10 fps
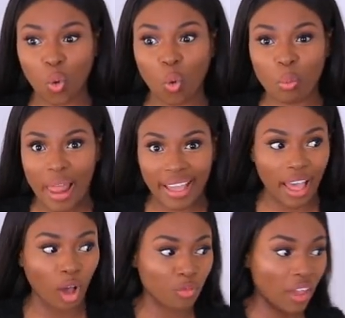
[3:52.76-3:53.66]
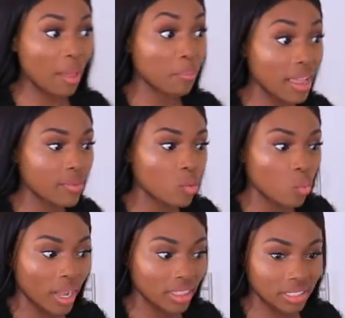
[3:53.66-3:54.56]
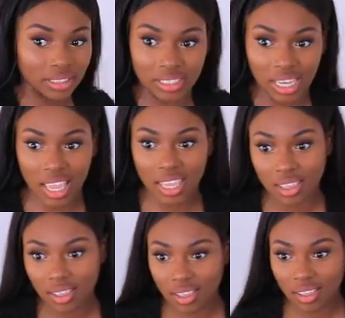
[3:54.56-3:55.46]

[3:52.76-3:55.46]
all black outfit. I might even wear this today